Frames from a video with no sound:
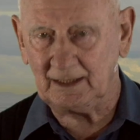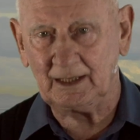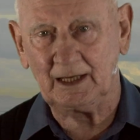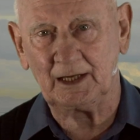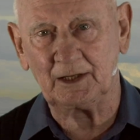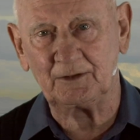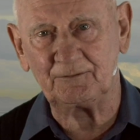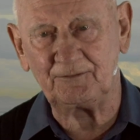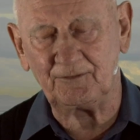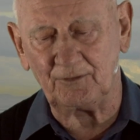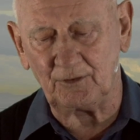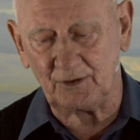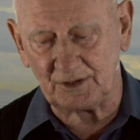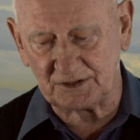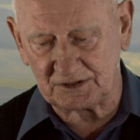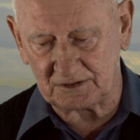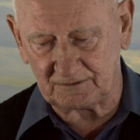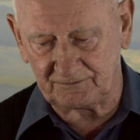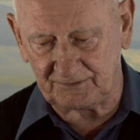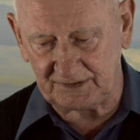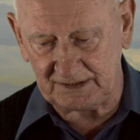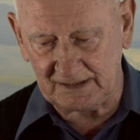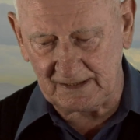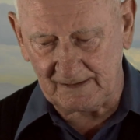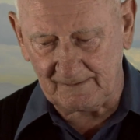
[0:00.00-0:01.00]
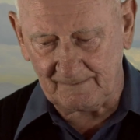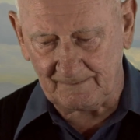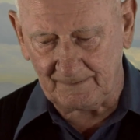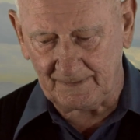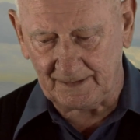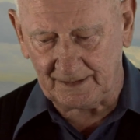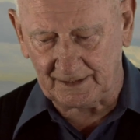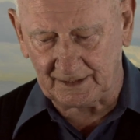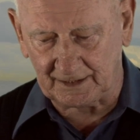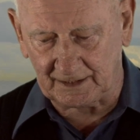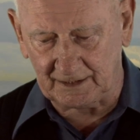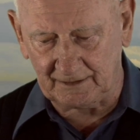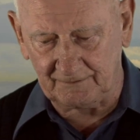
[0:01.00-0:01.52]
And philosophy
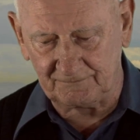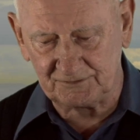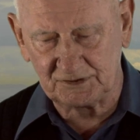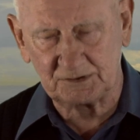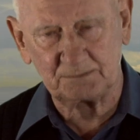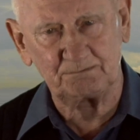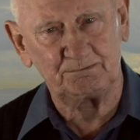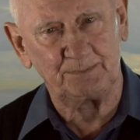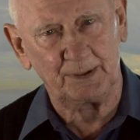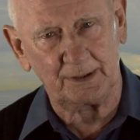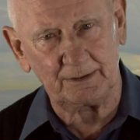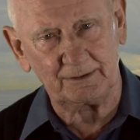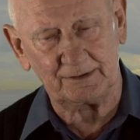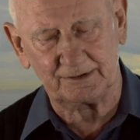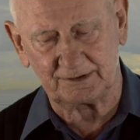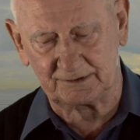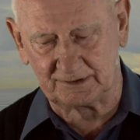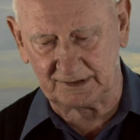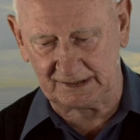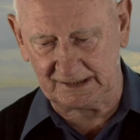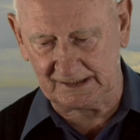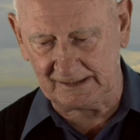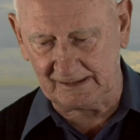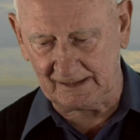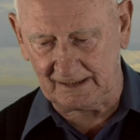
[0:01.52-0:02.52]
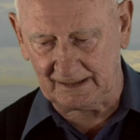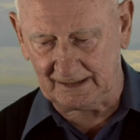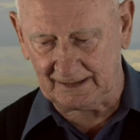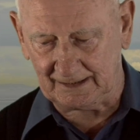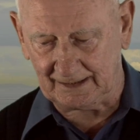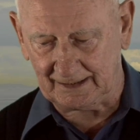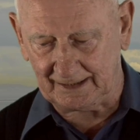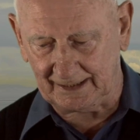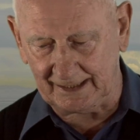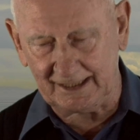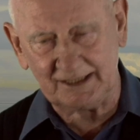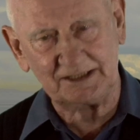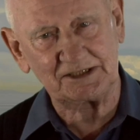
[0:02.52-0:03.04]
gives poetry
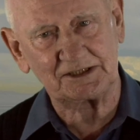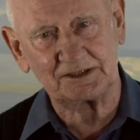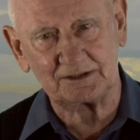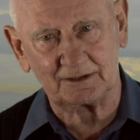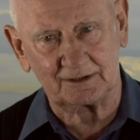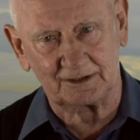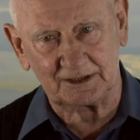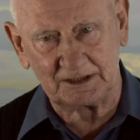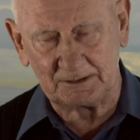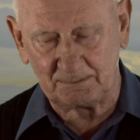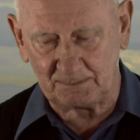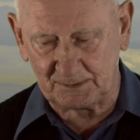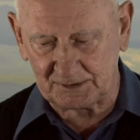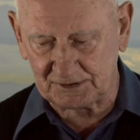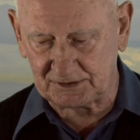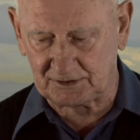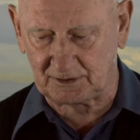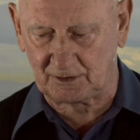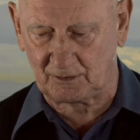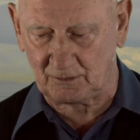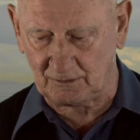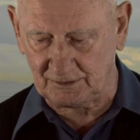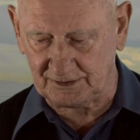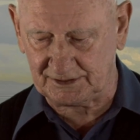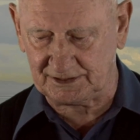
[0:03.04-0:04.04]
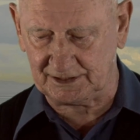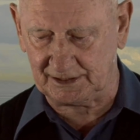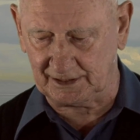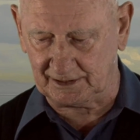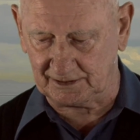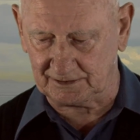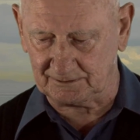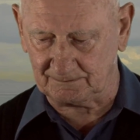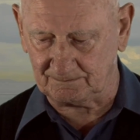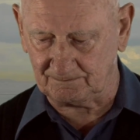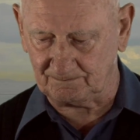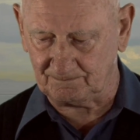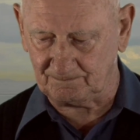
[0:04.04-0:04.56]
its deepest
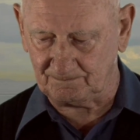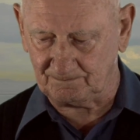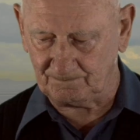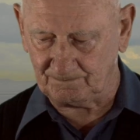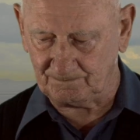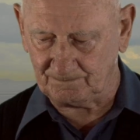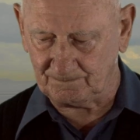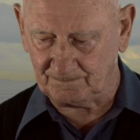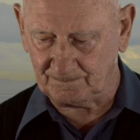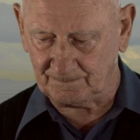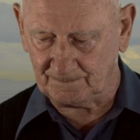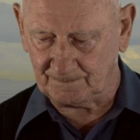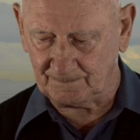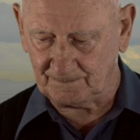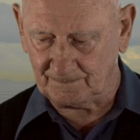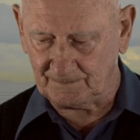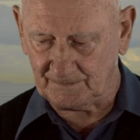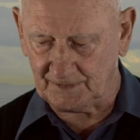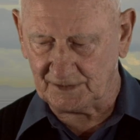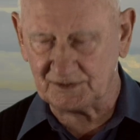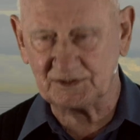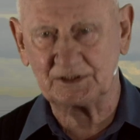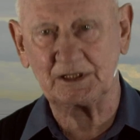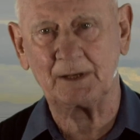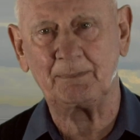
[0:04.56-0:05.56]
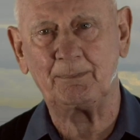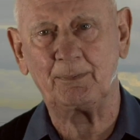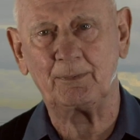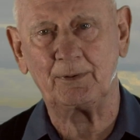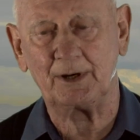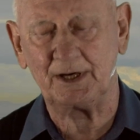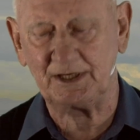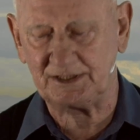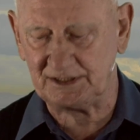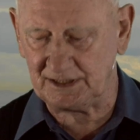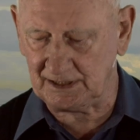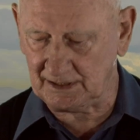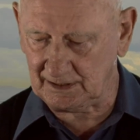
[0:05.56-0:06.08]
content,
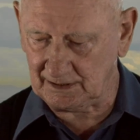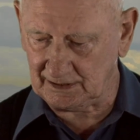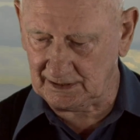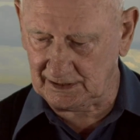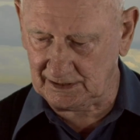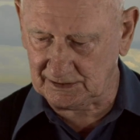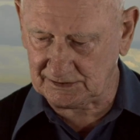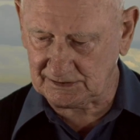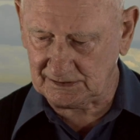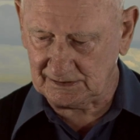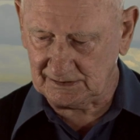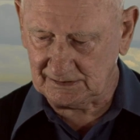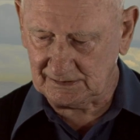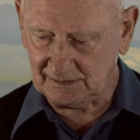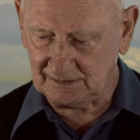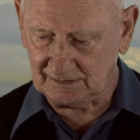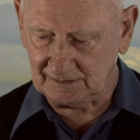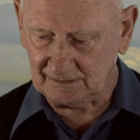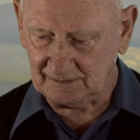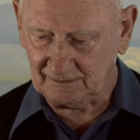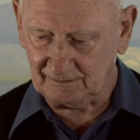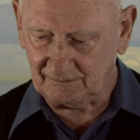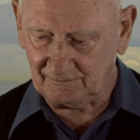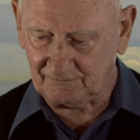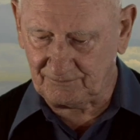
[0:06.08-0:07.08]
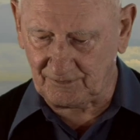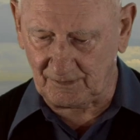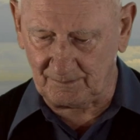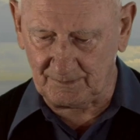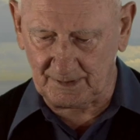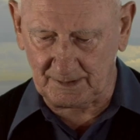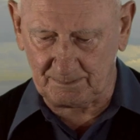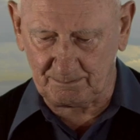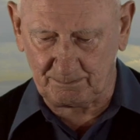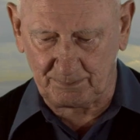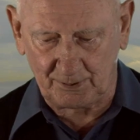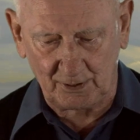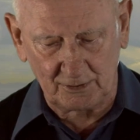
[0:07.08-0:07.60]
separating it from
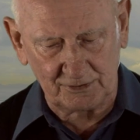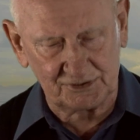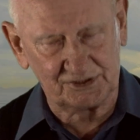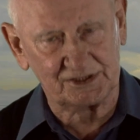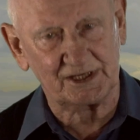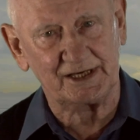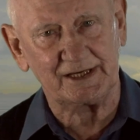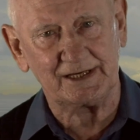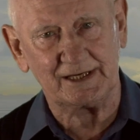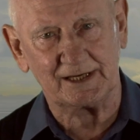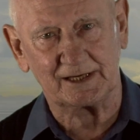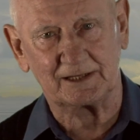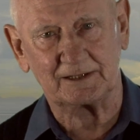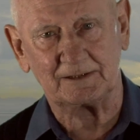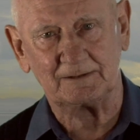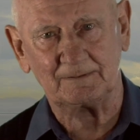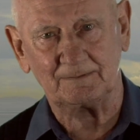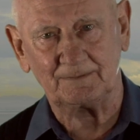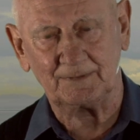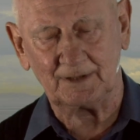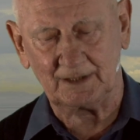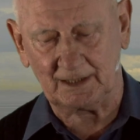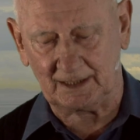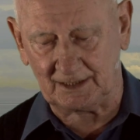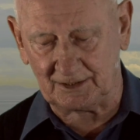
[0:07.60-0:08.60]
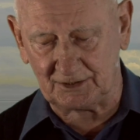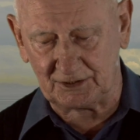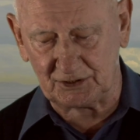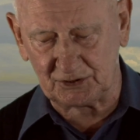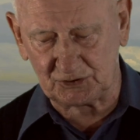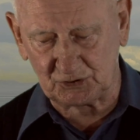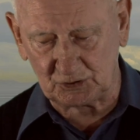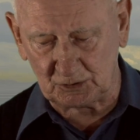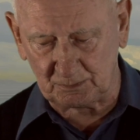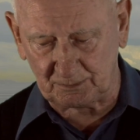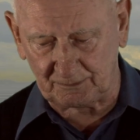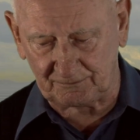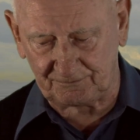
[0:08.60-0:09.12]
the prosaic and the
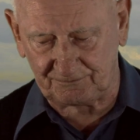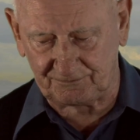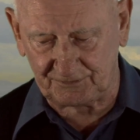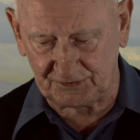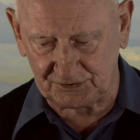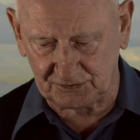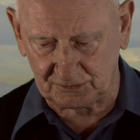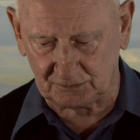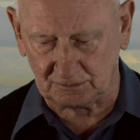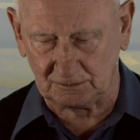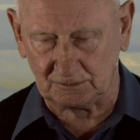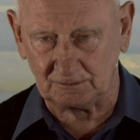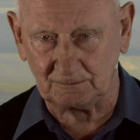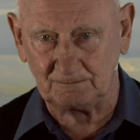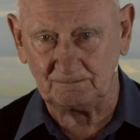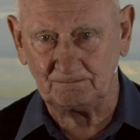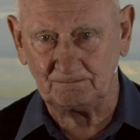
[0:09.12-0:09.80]
superficial.